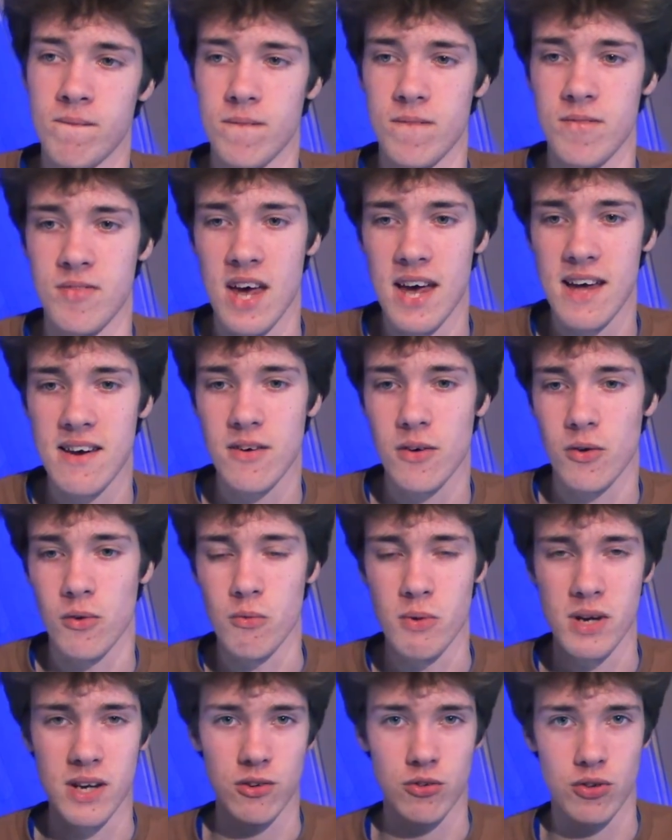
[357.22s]
then a
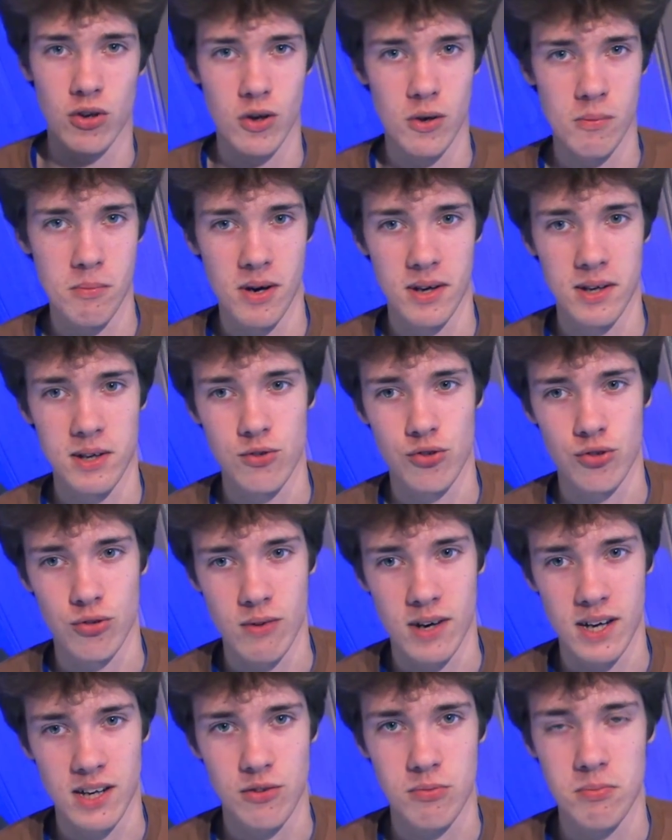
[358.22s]
wind turbine is
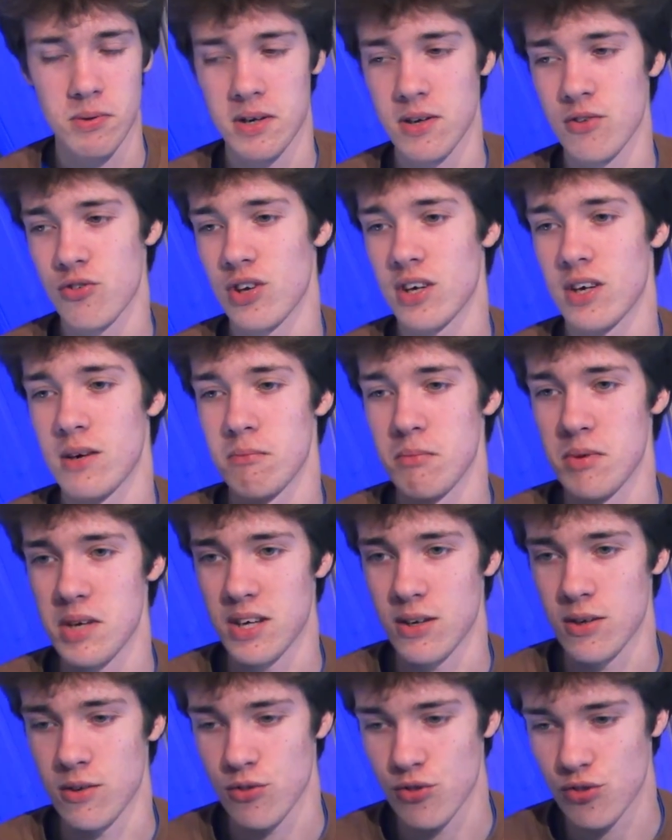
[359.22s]
great because it can be
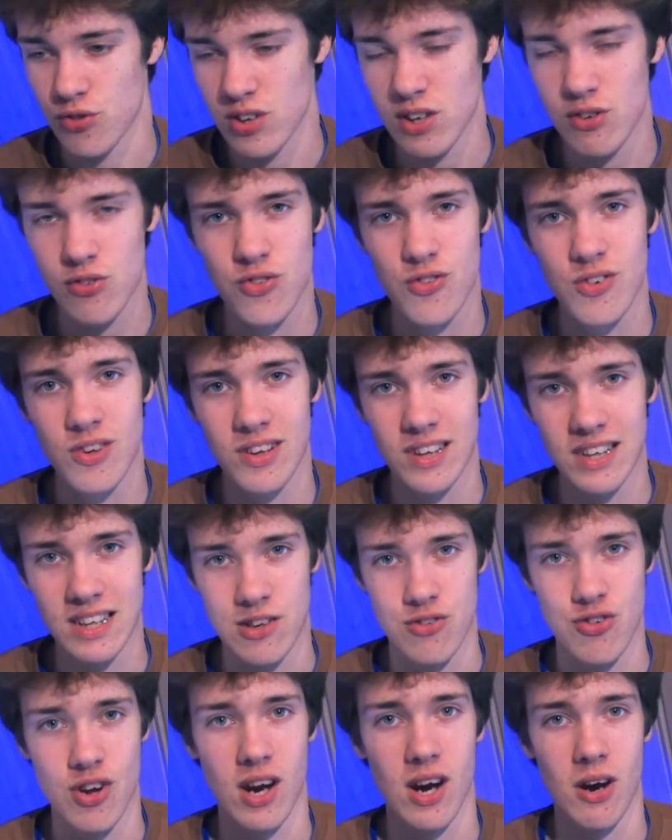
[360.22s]
consistently
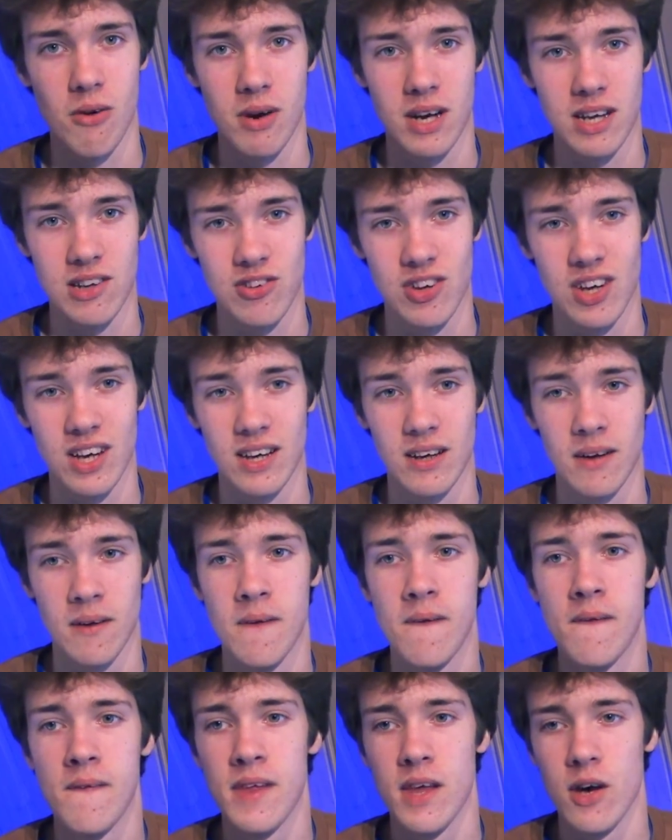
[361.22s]
generating
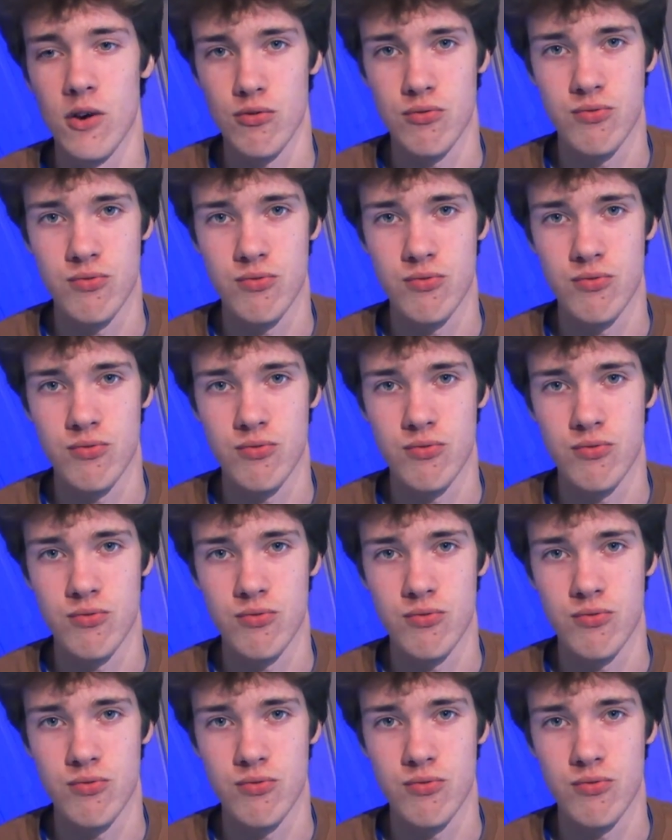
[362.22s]
a